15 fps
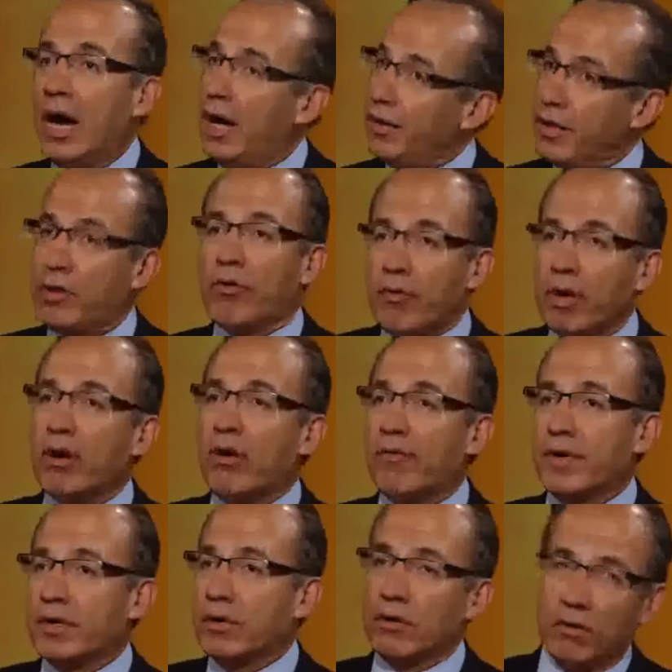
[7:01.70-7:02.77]
And the current
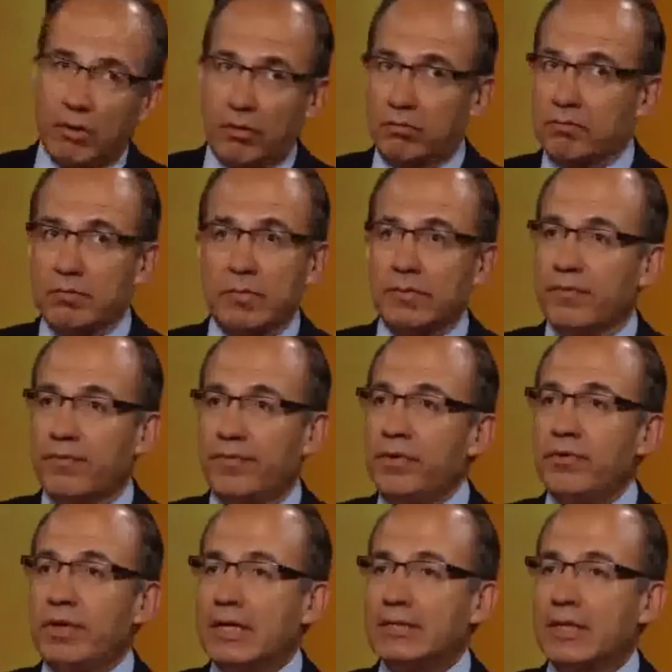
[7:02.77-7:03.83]
governor, a
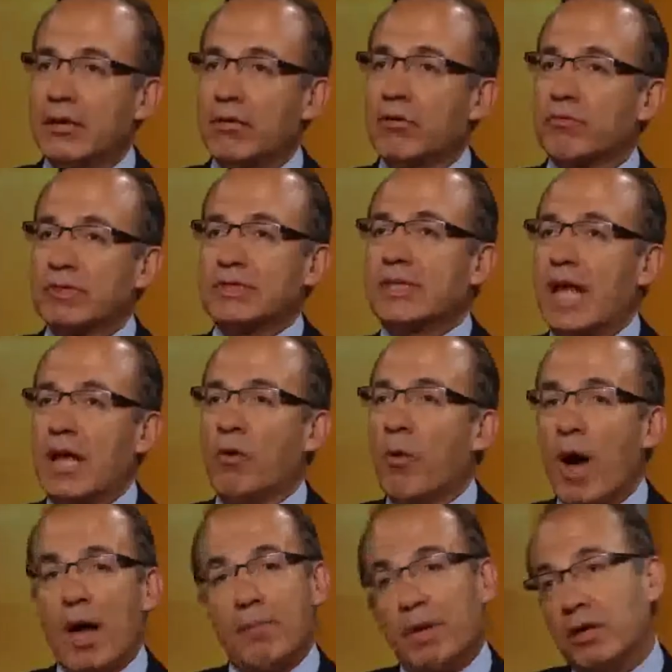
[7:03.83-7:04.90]
few days ago, resigned.
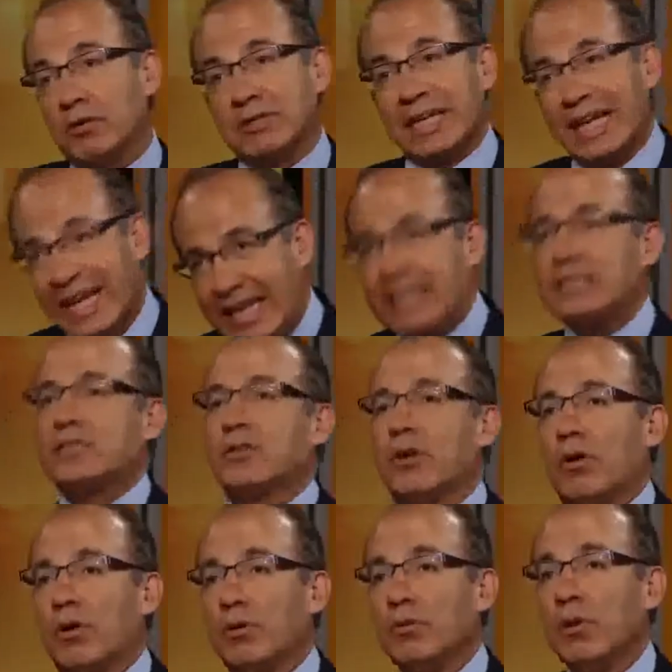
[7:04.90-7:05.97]
Why? Because his
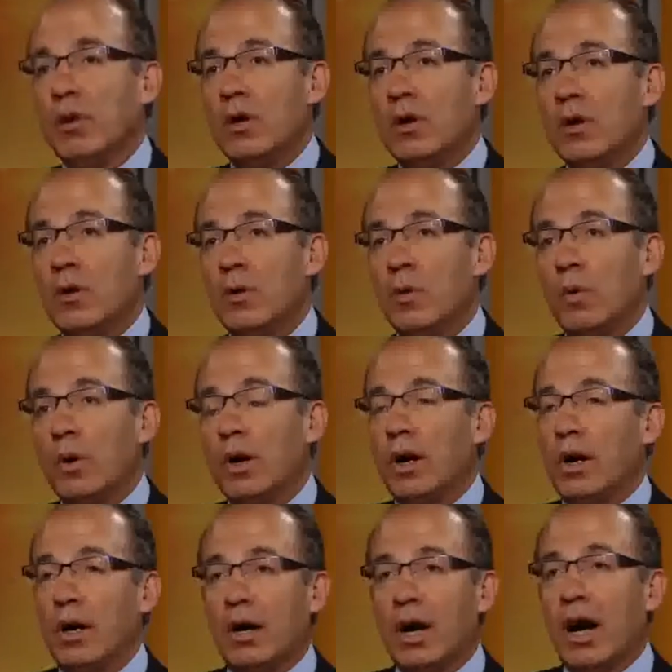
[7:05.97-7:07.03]
son
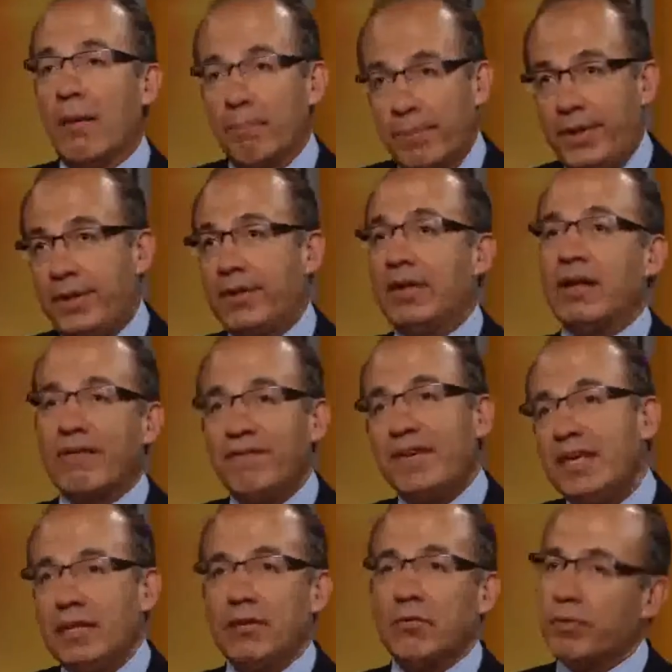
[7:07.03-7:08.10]
appeared in a
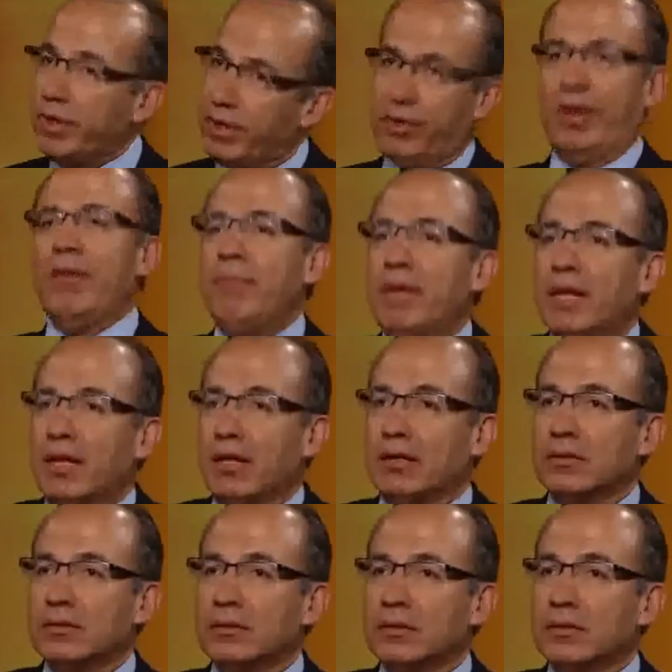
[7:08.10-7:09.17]
video with the
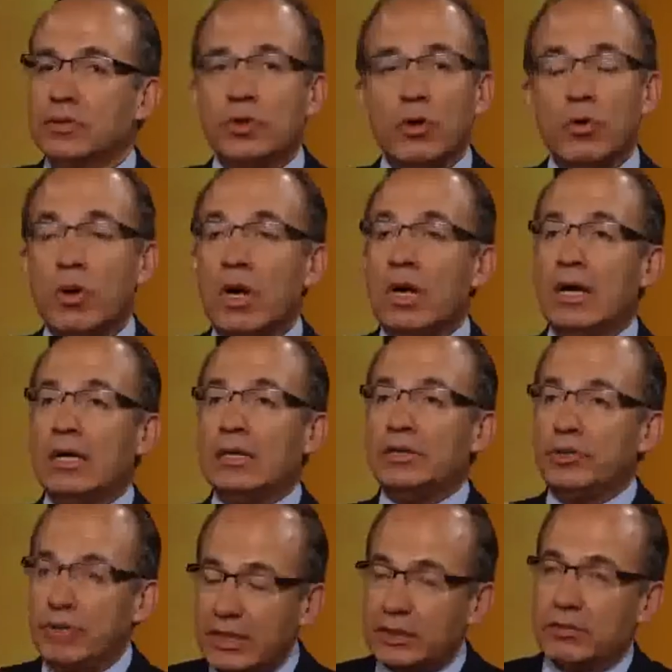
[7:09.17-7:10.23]
criminals. So
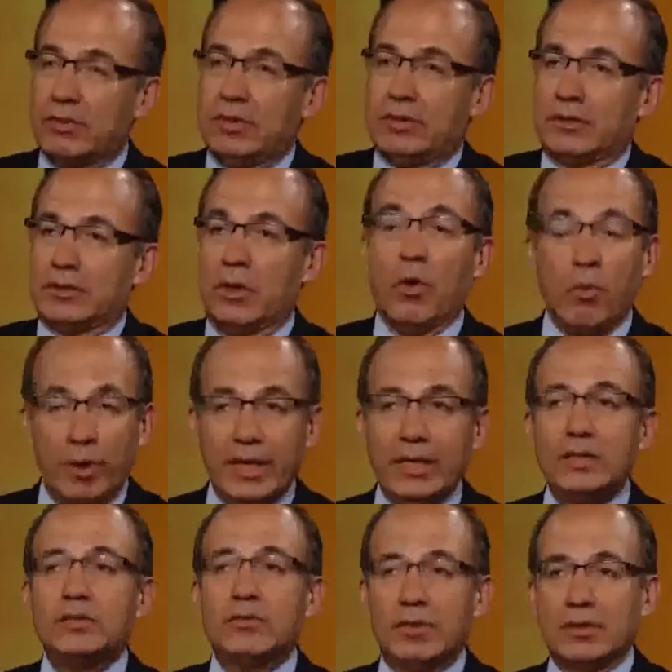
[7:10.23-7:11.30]
you need to understand, or we
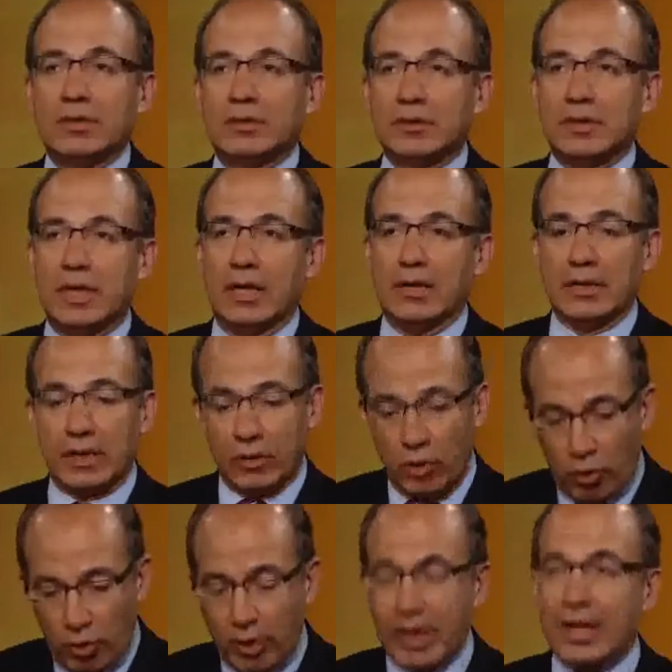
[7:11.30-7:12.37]
need to understand, that
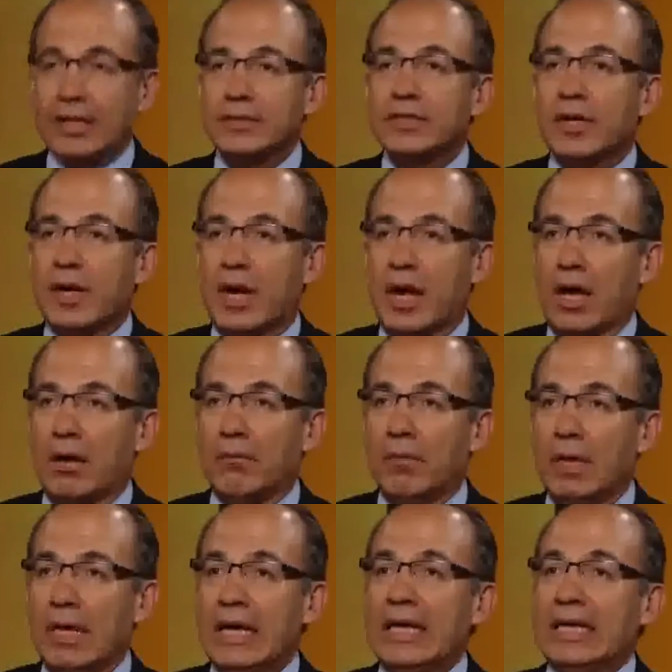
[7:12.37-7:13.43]
organized
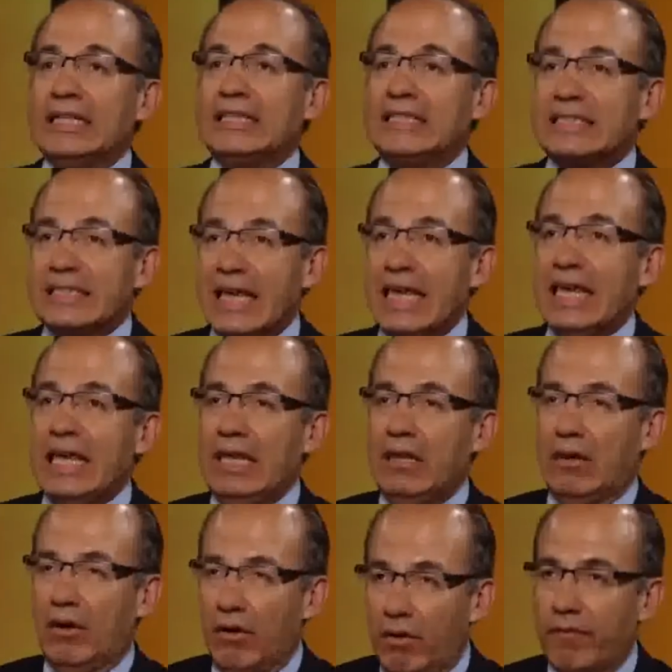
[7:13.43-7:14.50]
crime is
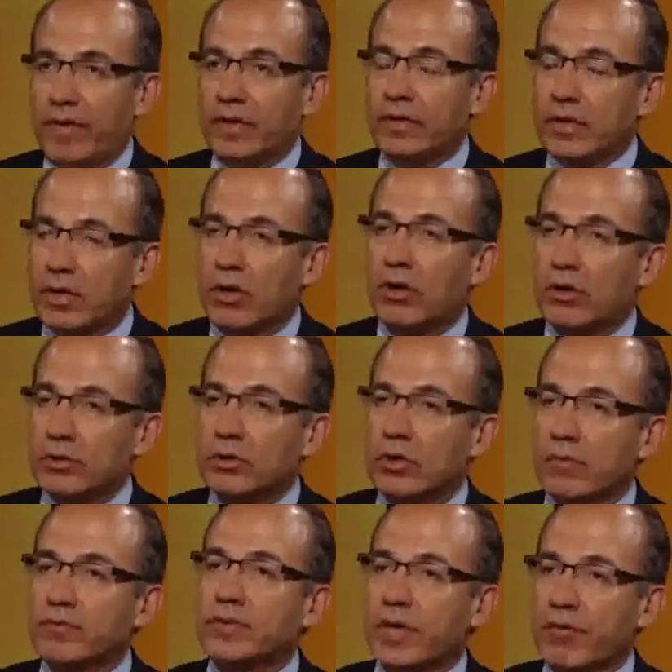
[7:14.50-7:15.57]
taking over the
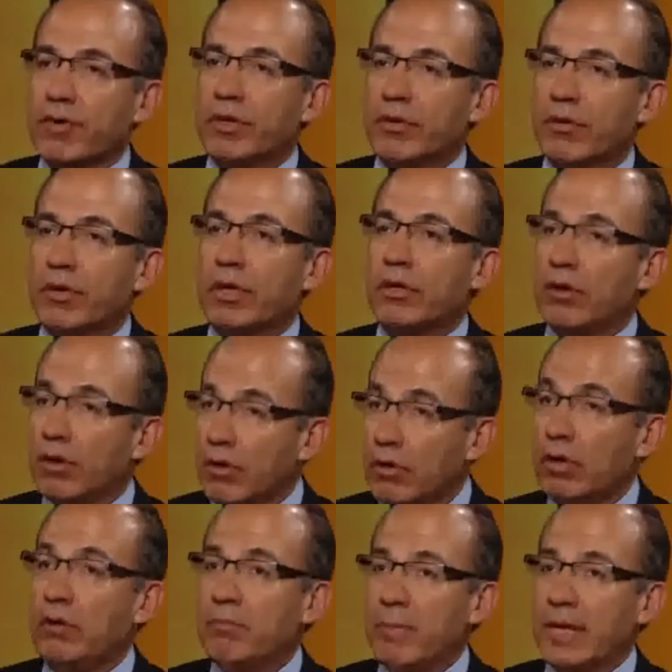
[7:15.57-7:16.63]
control of territory, not
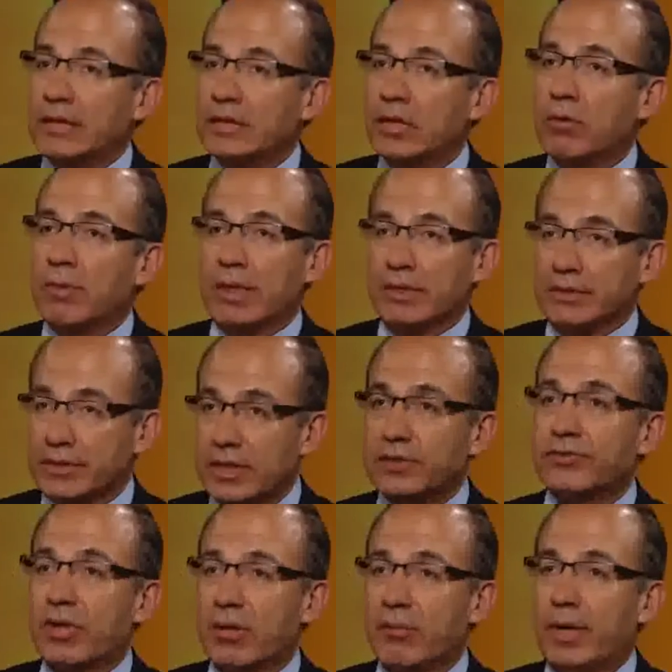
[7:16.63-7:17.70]
only in Mexico, but in
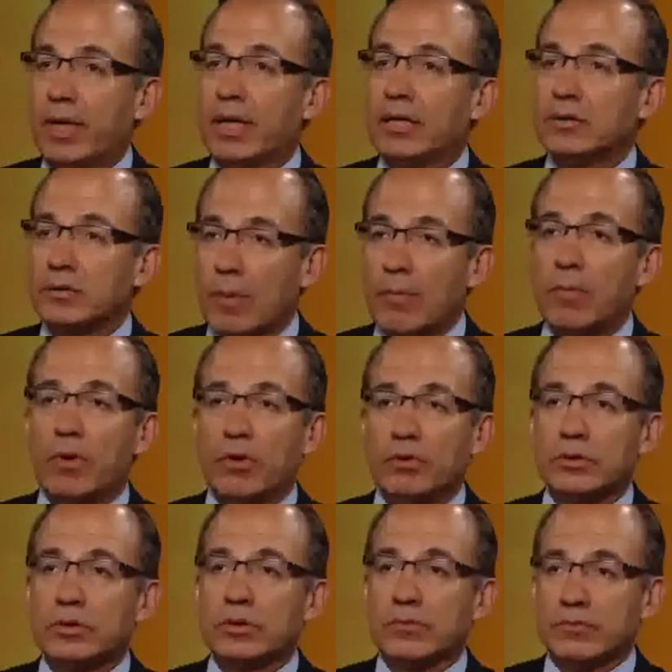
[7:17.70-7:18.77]
Central America, some
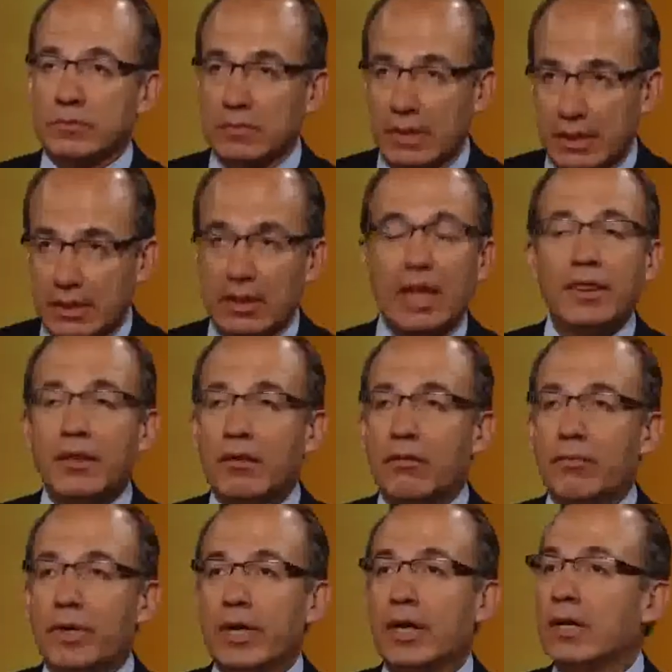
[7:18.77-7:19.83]
countries of Latin
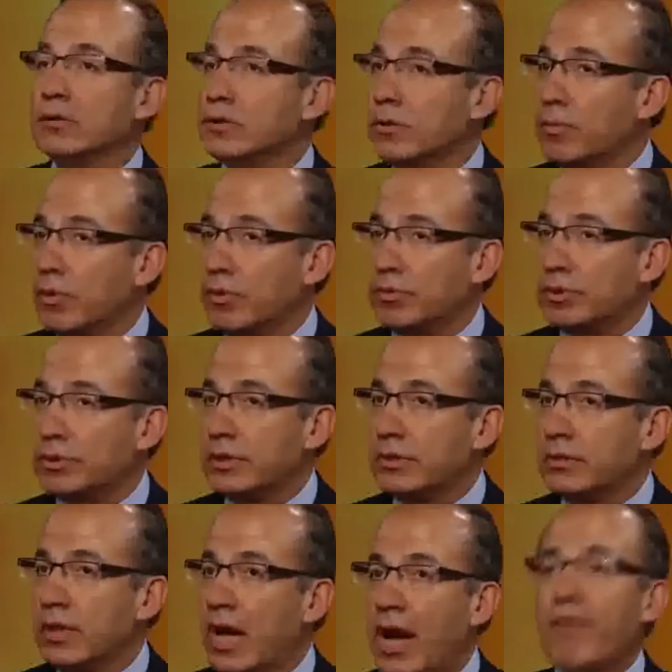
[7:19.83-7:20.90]
America, and some countries
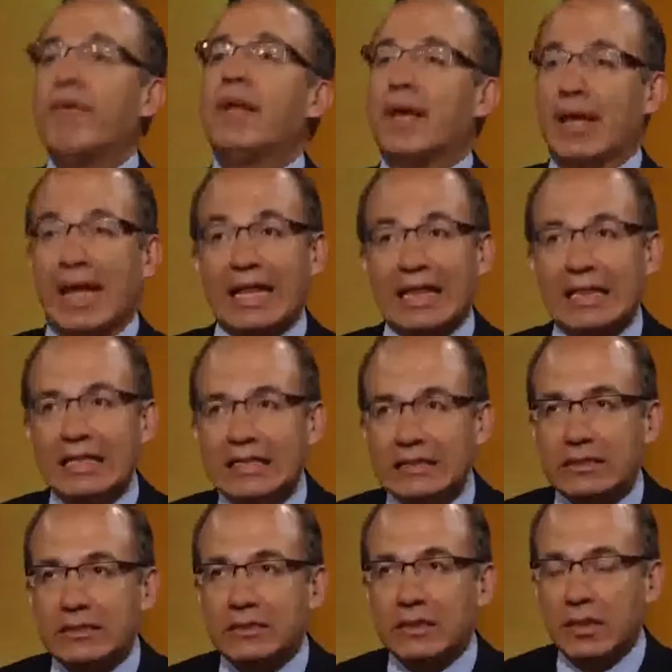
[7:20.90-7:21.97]
in Africa, at
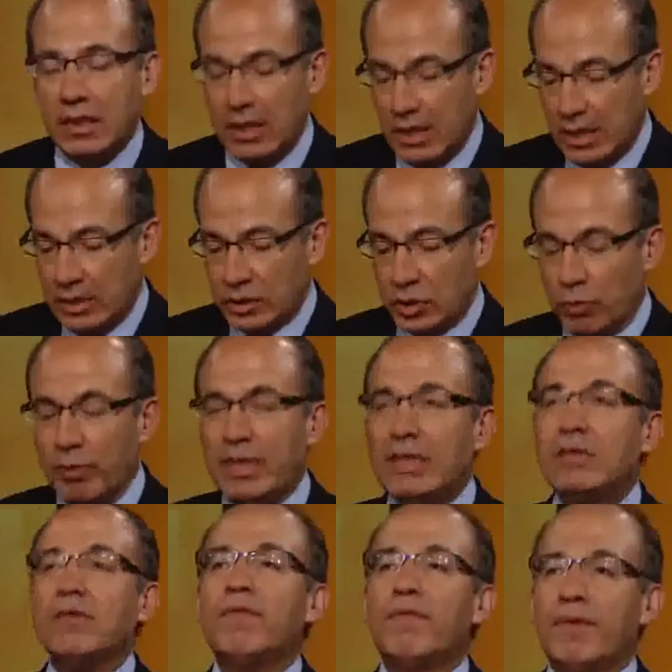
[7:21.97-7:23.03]
least. So we
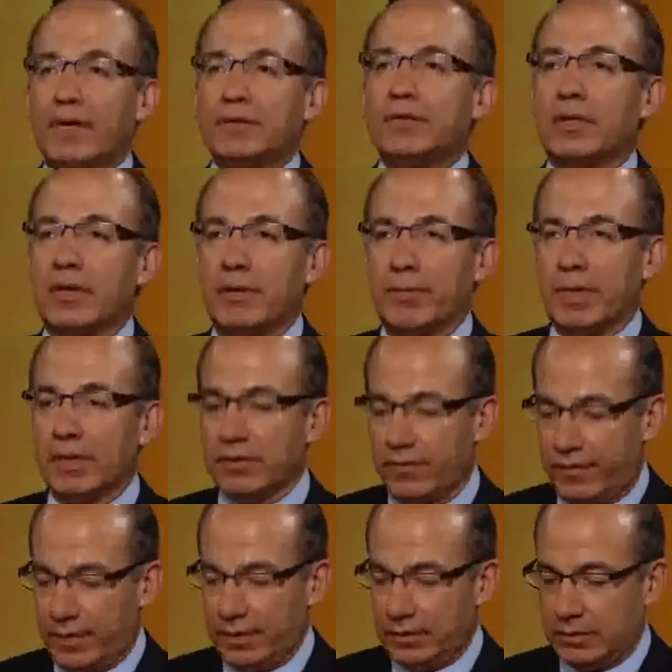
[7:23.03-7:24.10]
need to face the
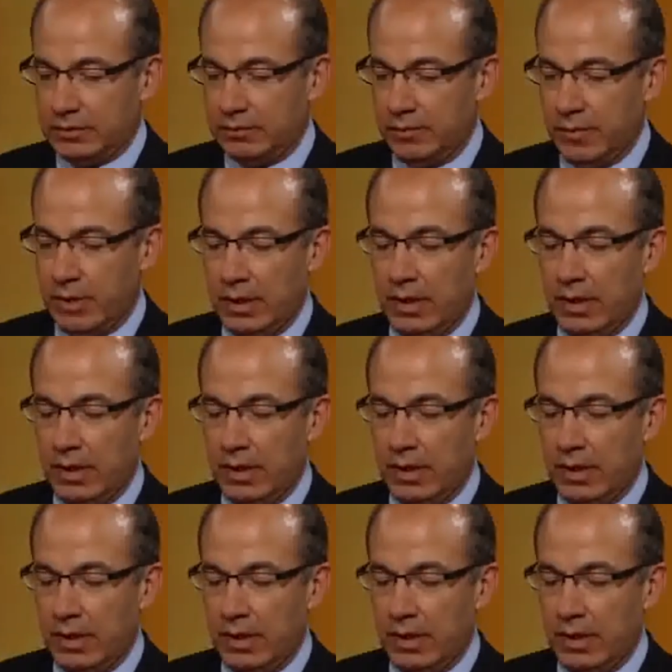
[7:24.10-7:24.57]
criminals first.